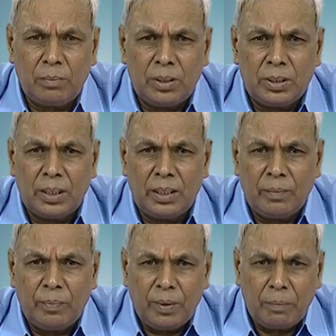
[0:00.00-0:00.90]
means the
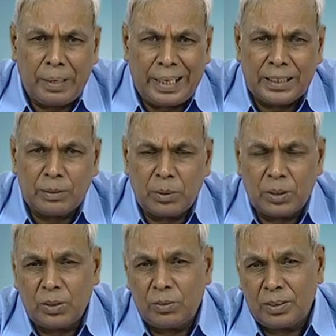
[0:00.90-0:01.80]
Parex
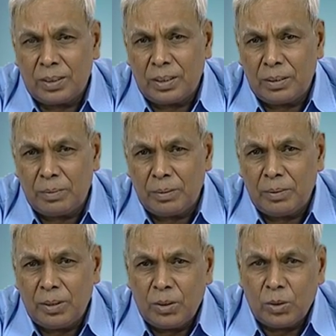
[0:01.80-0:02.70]
process was not developed.
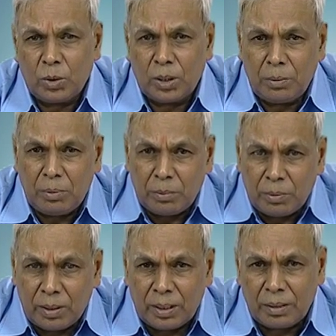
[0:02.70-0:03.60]
So,
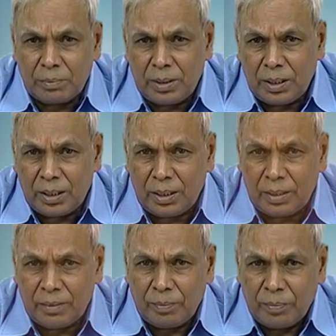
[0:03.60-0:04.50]
removal of
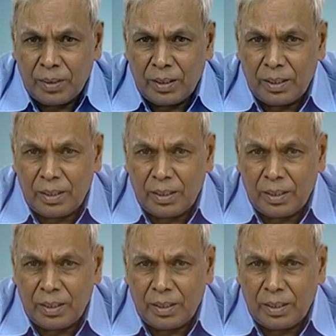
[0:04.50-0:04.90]
the uh,